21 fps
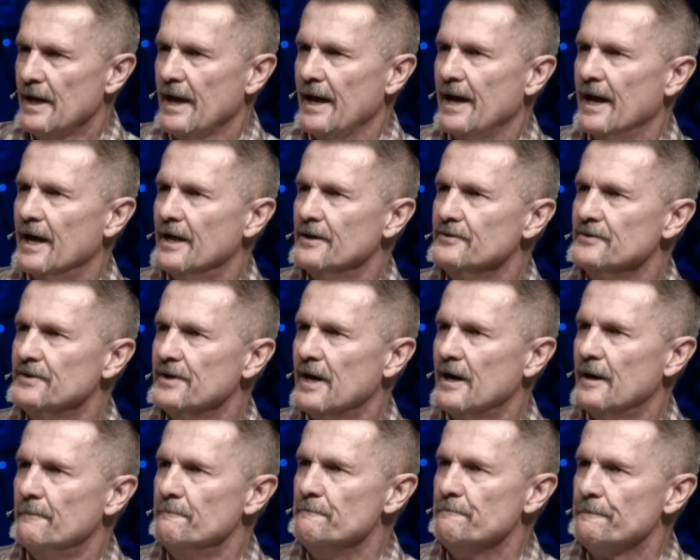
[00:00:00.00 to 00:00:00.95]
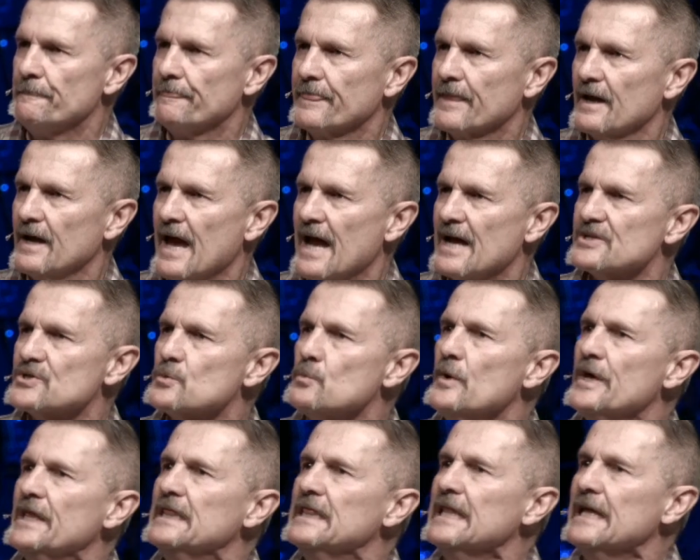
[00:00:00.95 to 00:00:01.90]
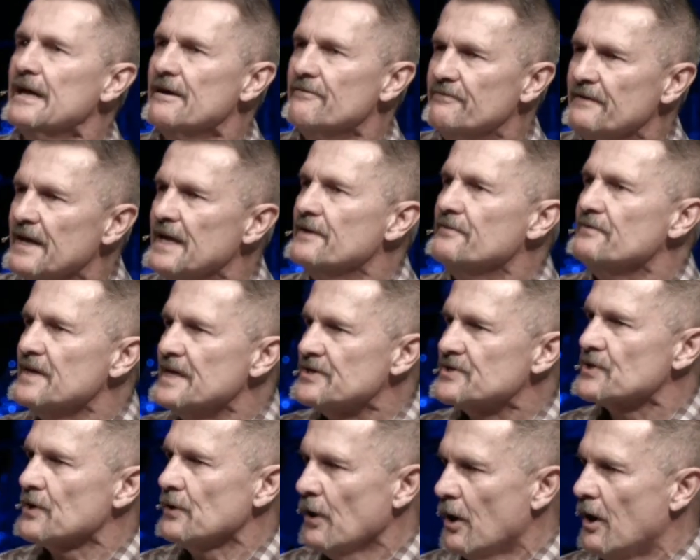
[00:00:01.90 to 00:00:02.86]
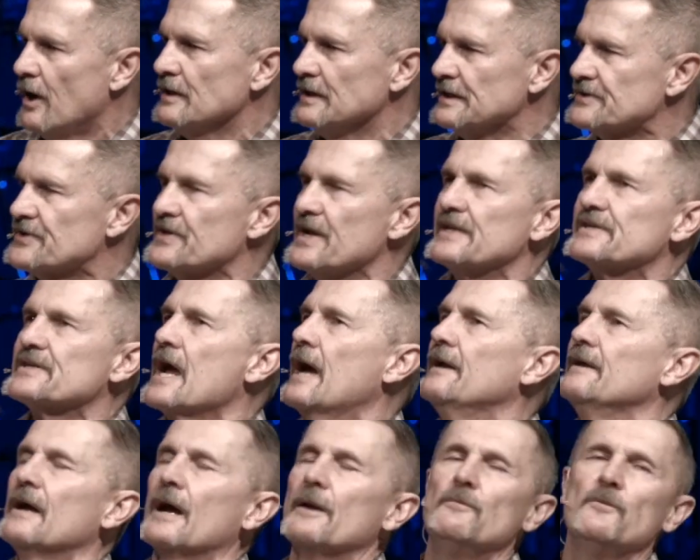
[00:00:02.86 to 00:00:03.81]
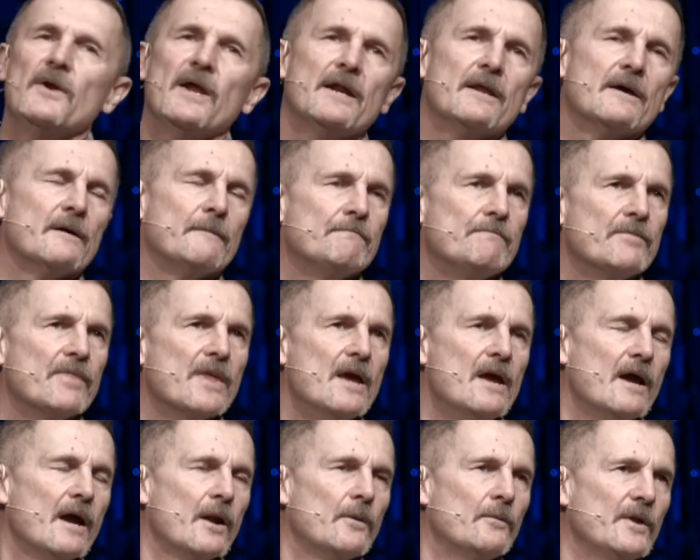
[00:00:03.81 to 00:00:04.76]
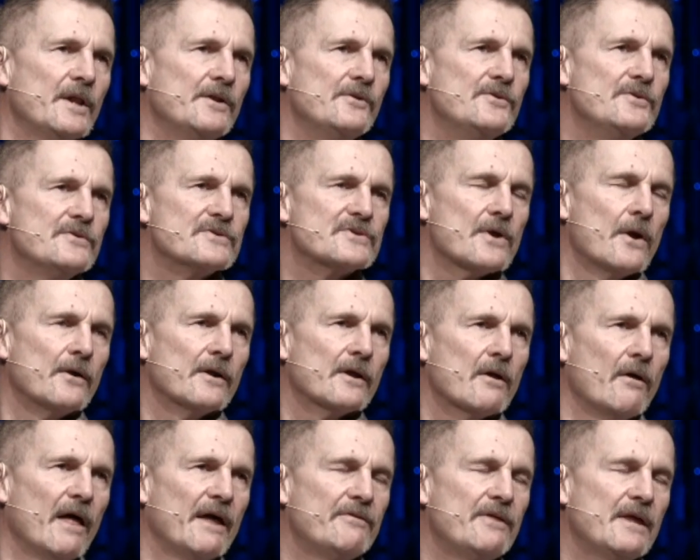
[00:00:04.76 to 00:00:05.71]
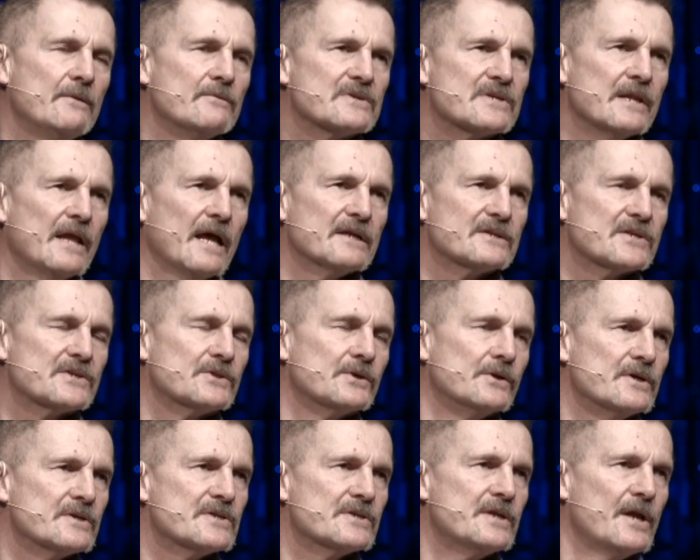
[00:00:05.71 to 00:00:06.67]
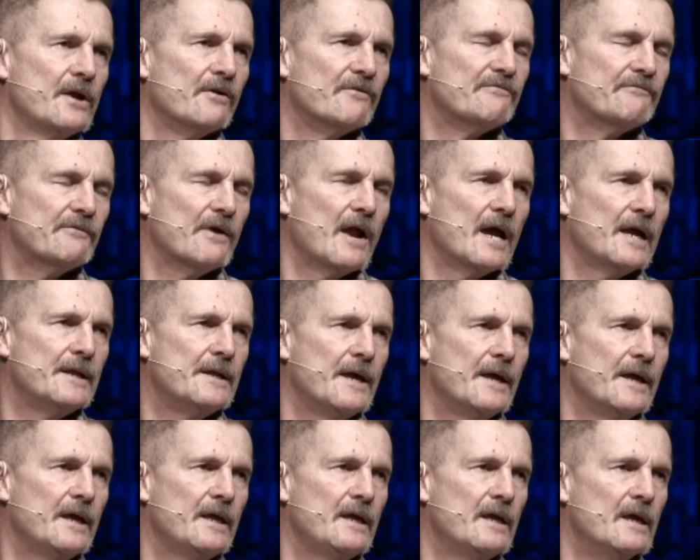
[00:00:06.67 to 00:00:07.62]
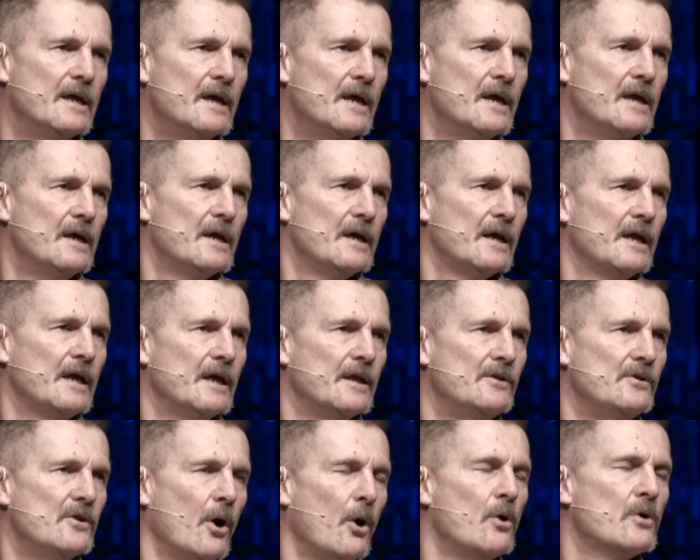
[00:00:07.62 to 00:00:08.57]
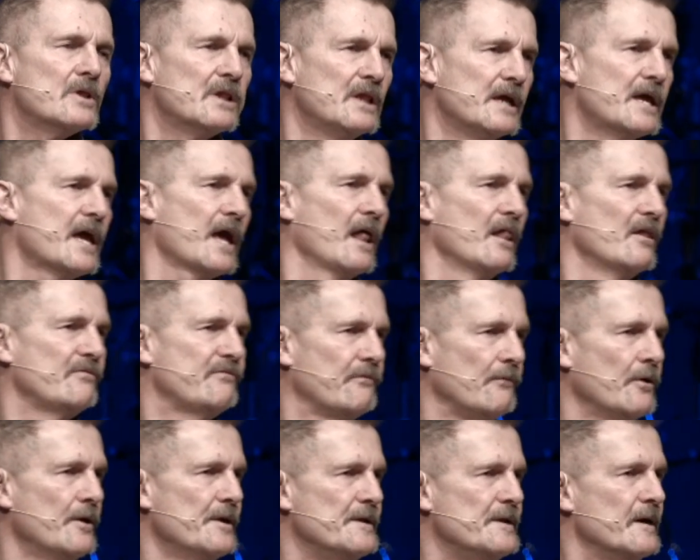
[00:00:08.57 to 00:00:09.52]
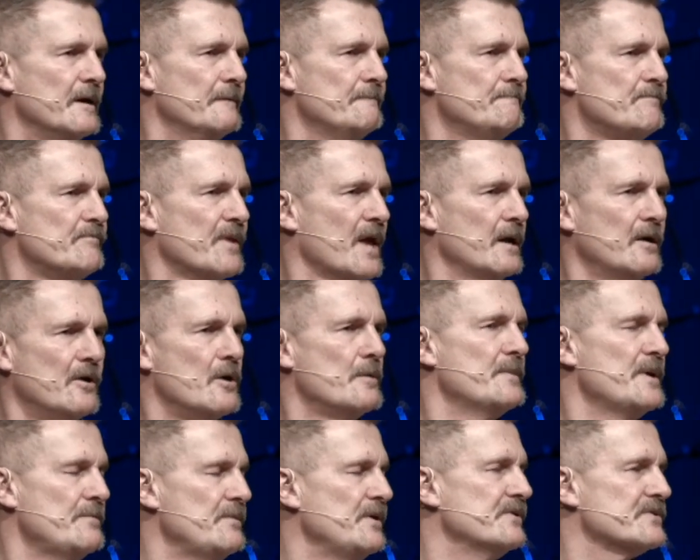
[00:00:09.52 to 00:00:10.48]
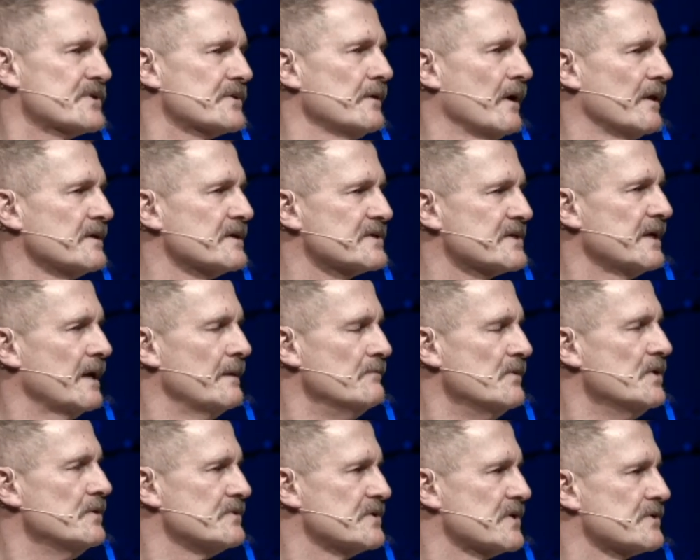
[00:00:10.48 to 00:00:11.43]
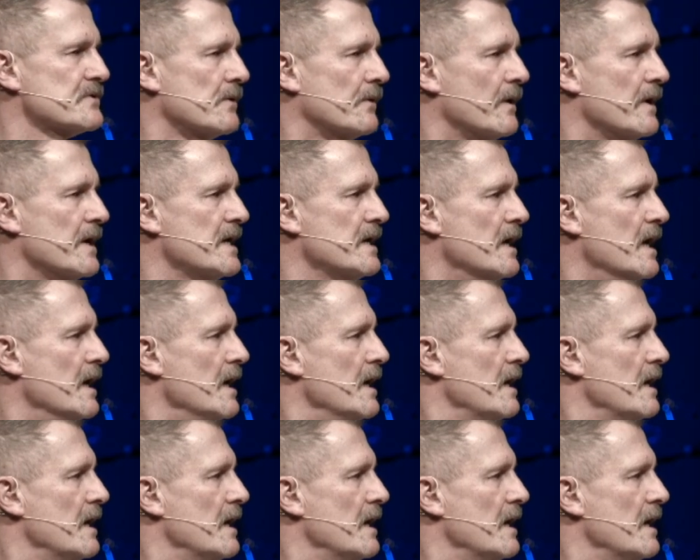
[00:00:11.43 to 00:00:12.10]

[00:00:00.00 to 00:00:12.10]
And as we live in these lawless days, I read a news article, I think it was last Thursday or Friday, in Oakland, California. I don't know, maybe you saw the same news story.